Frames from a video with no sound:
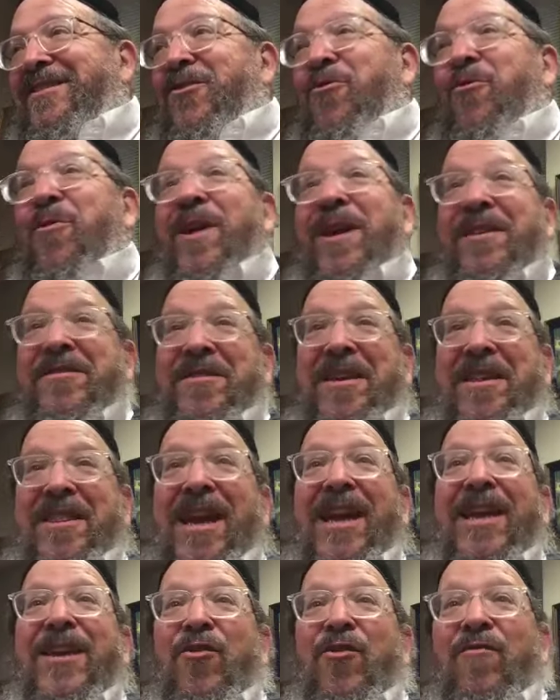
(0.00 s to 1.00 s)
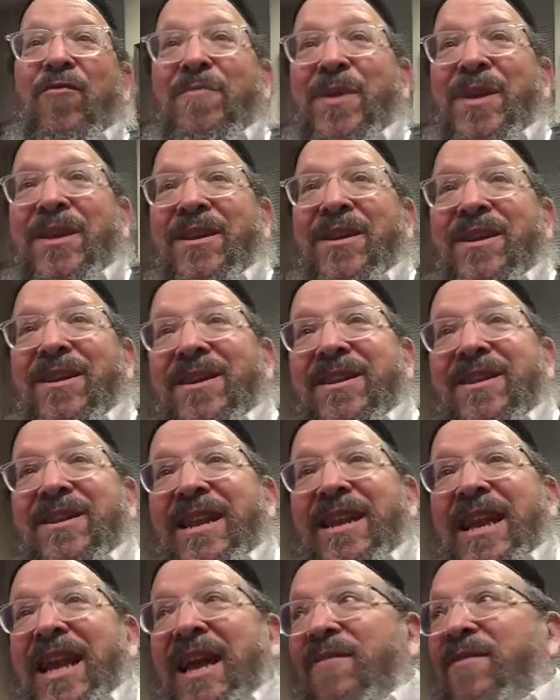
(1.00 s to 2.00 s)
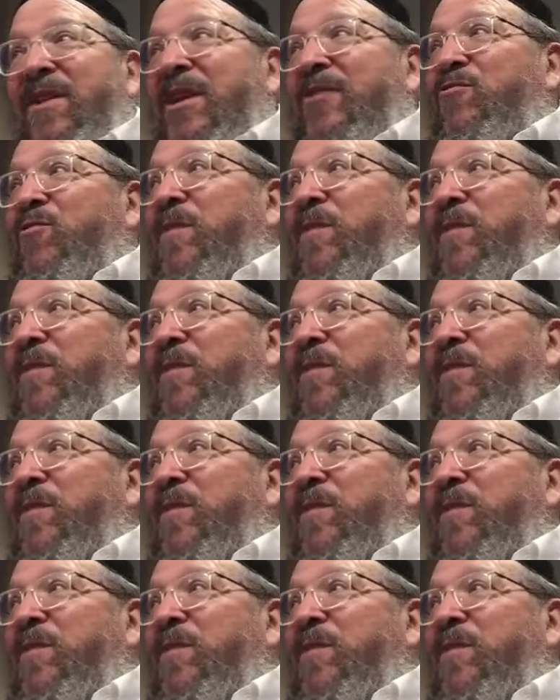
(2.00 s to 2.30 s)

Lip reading: crazy that you've been having a